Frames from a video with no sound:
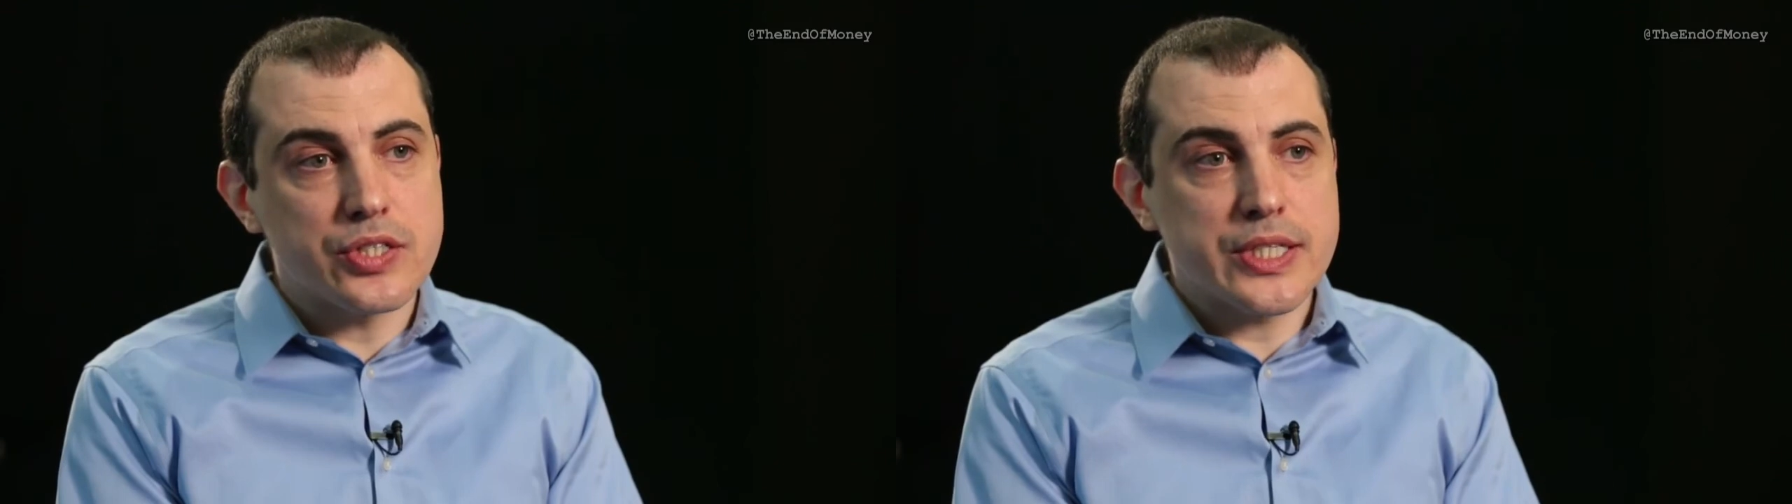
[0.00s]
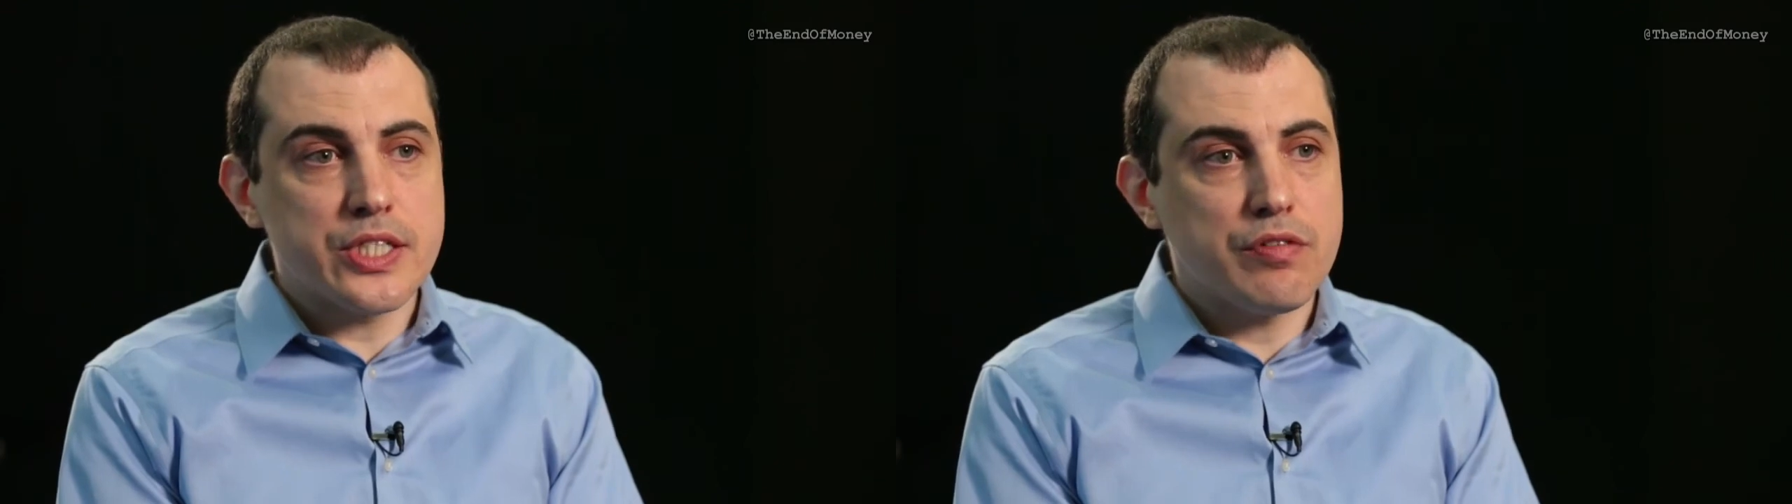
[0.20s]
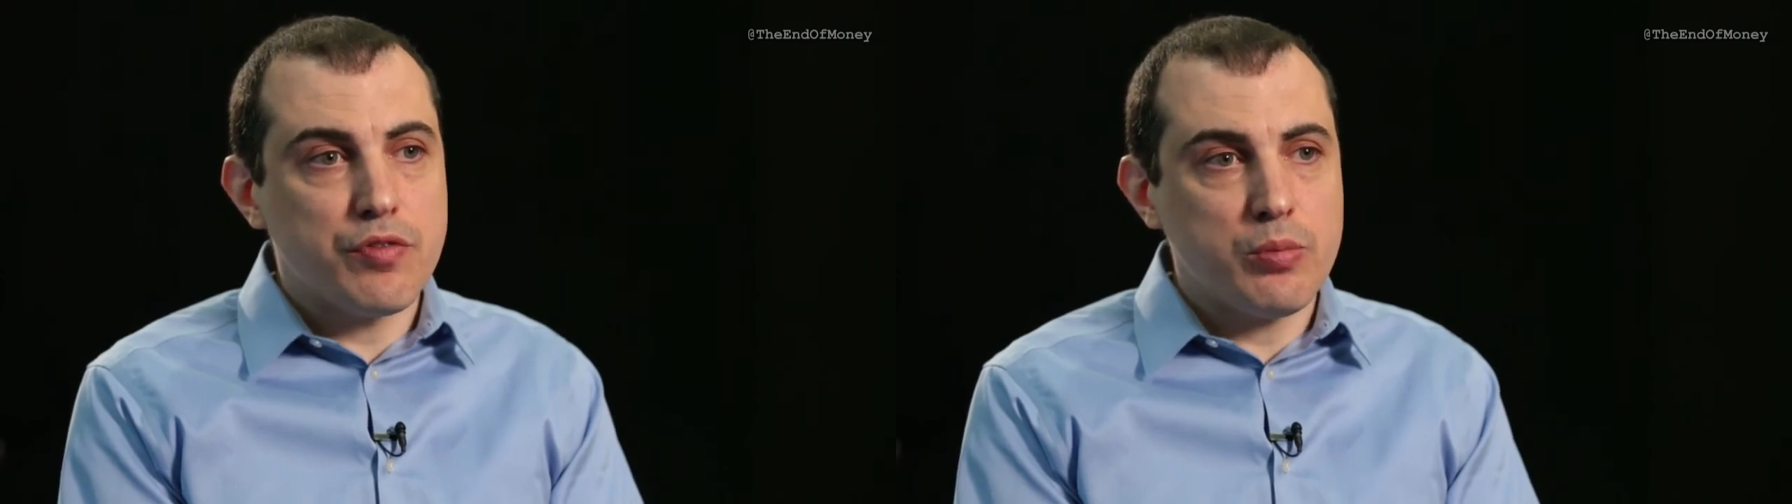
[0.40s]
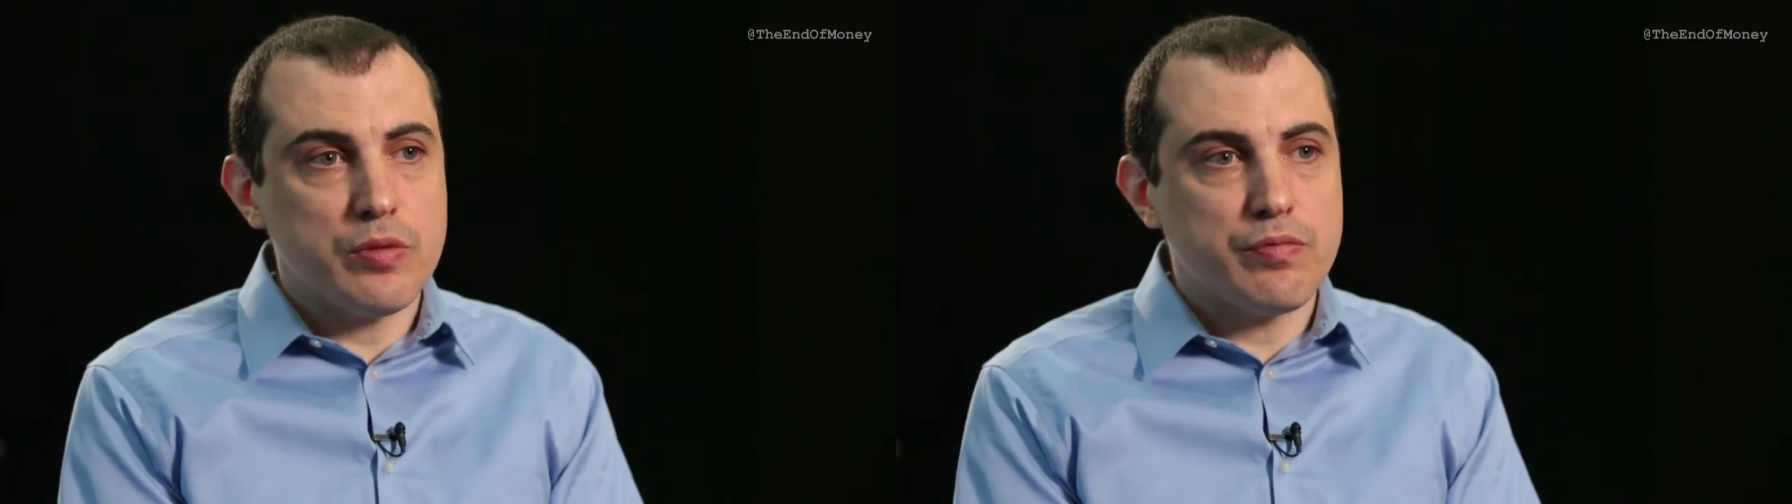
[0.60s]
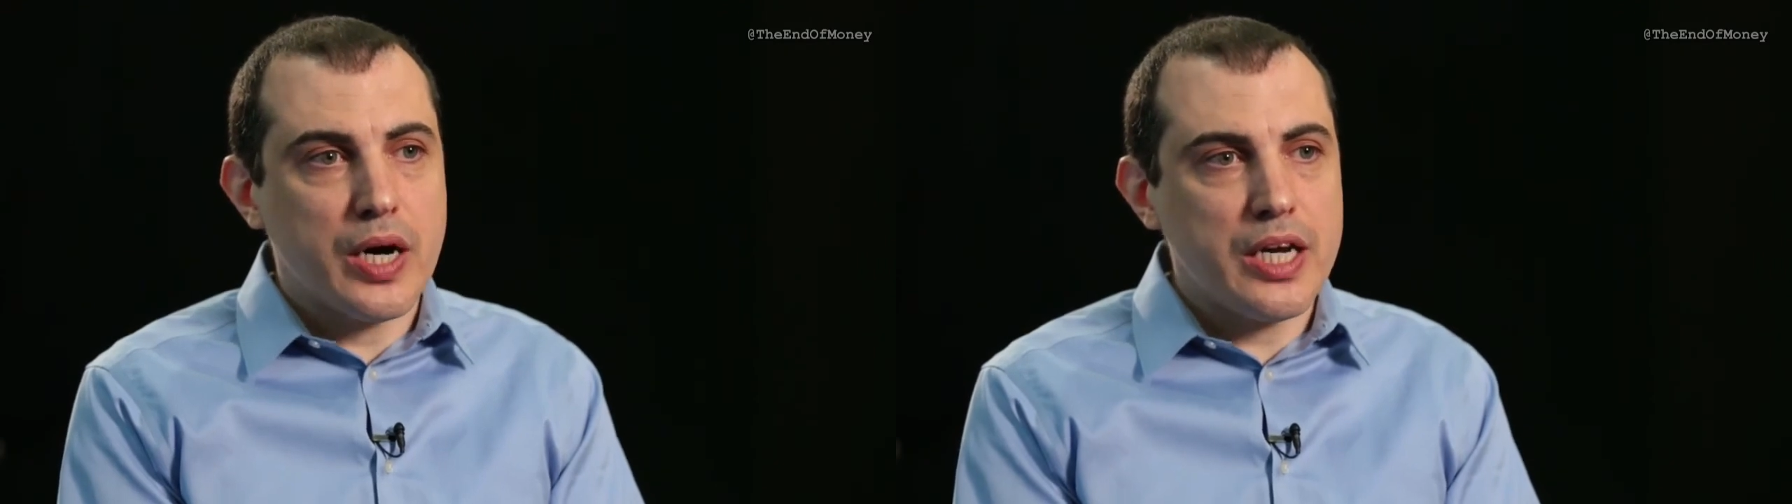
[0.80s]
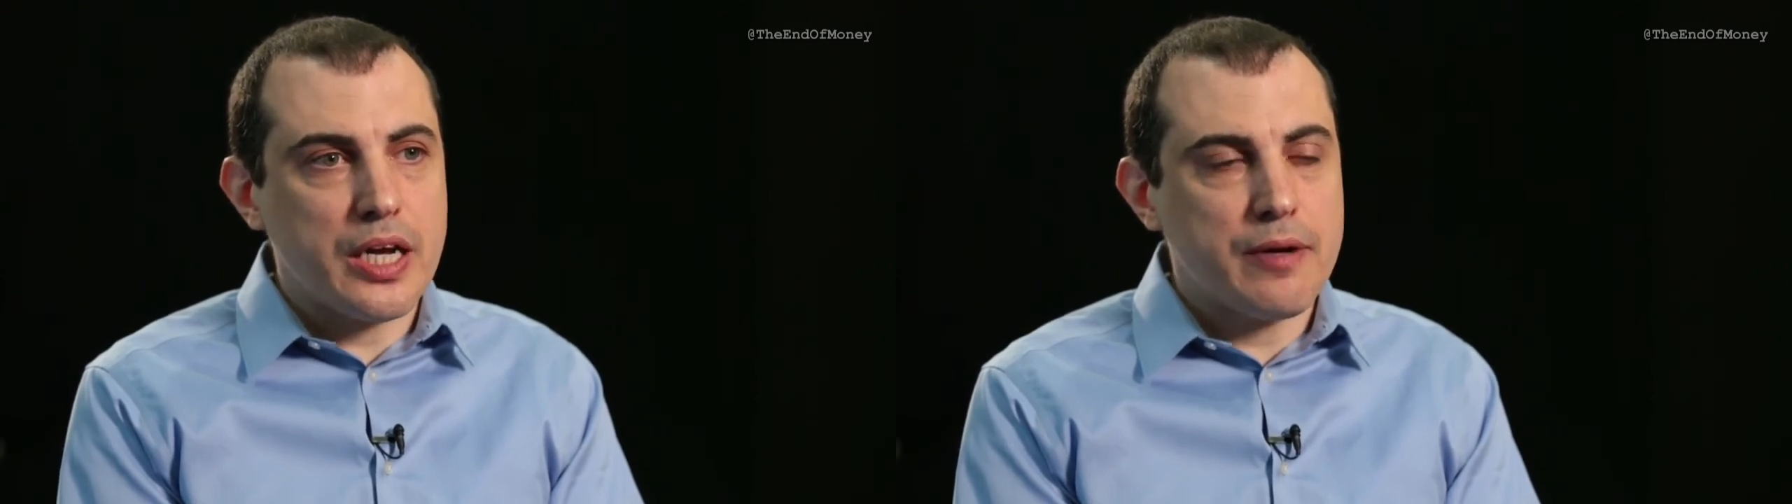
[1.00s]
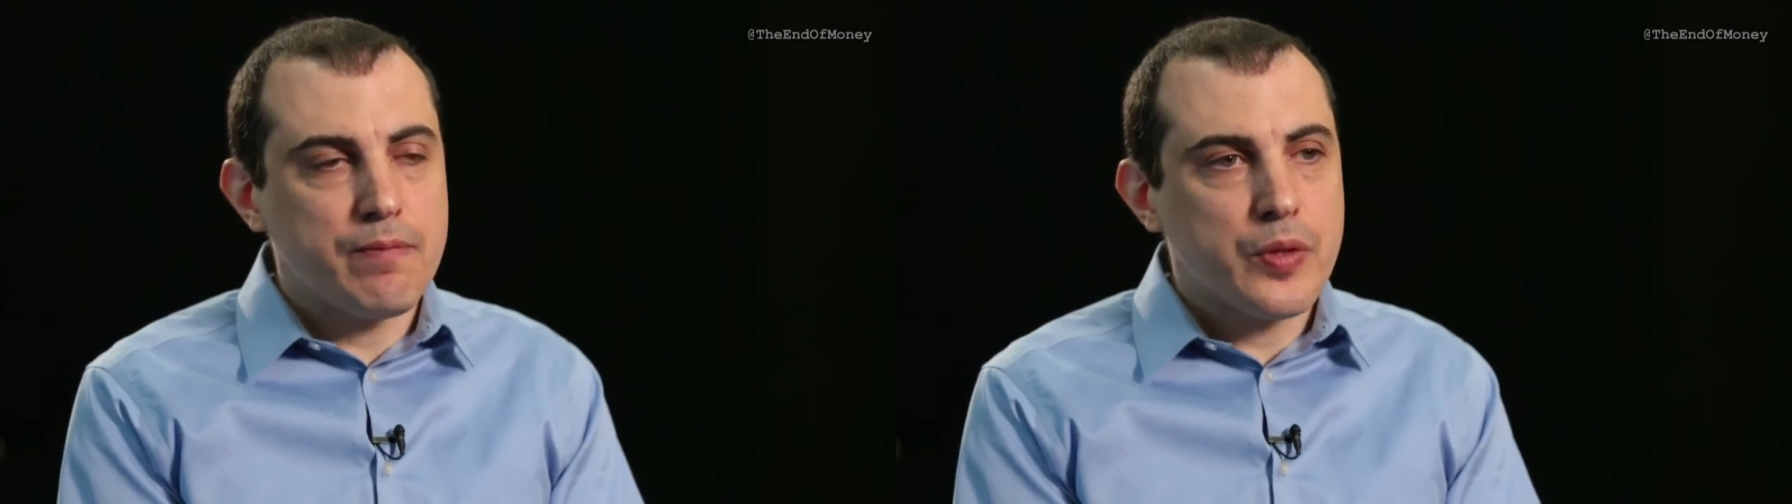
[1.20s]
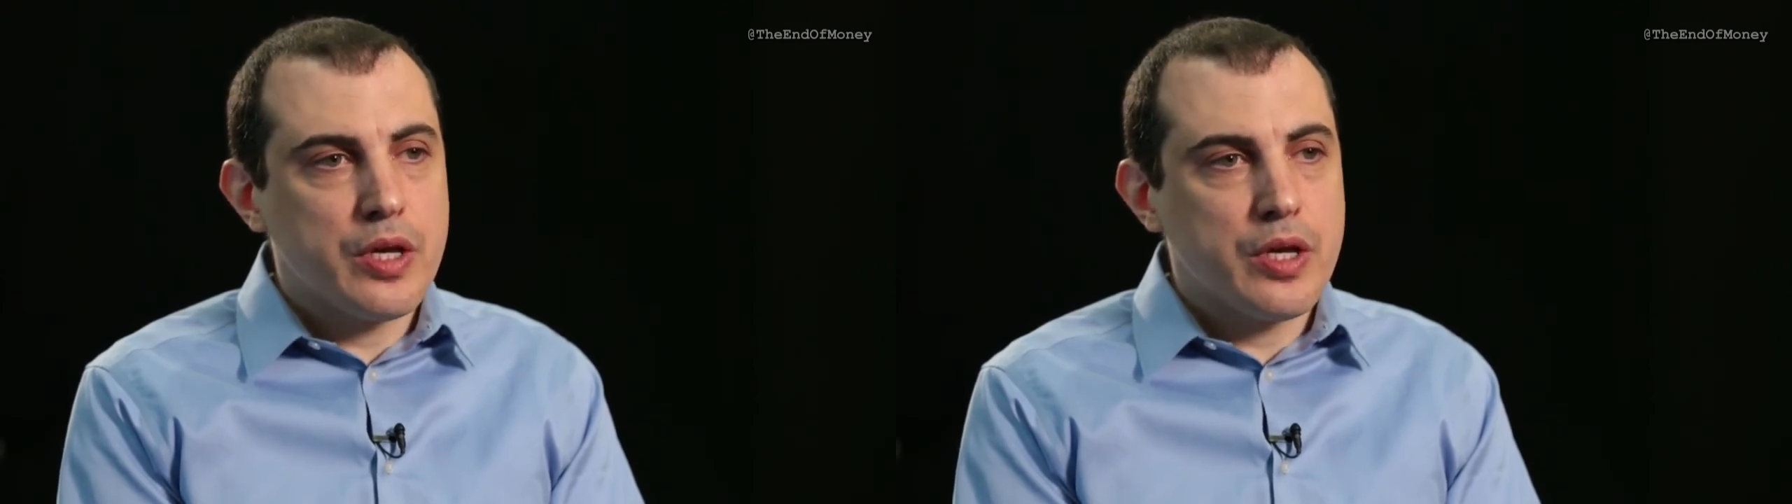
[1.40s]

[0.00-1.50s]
existing form of mining.